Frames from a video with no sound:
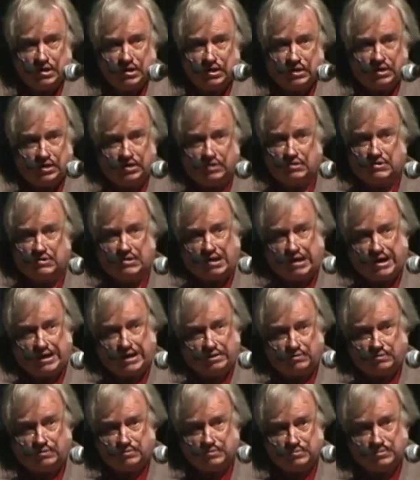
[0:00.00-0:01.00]

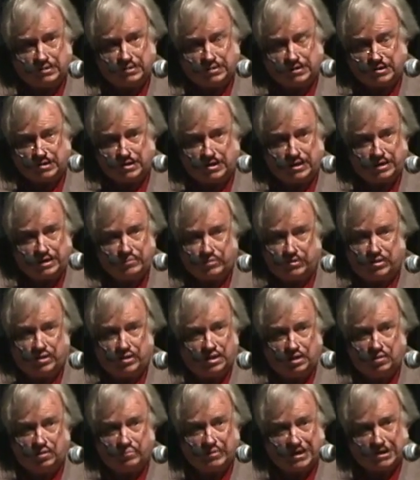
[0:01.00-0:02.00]
entitled uh,
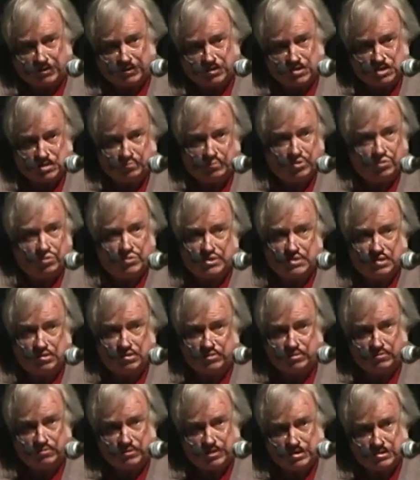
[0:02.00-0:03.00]
Thinking About Conspiracy
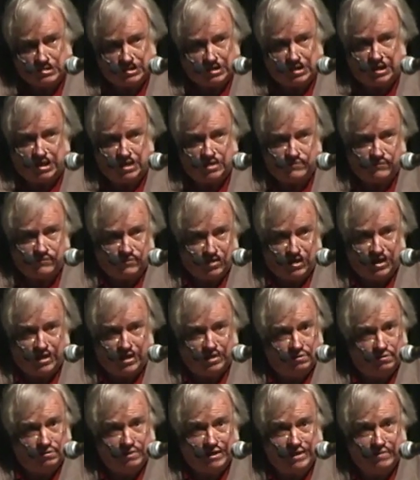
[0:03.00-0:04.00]
Theories, the Case for
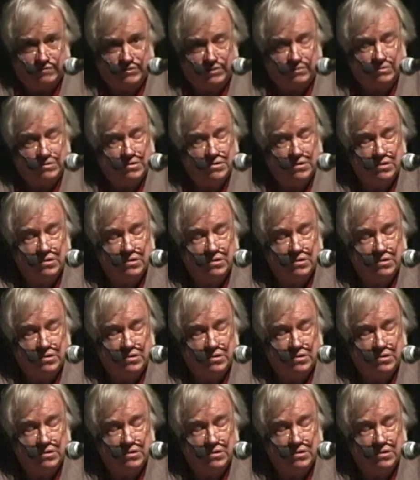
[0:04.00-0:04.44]
9-11.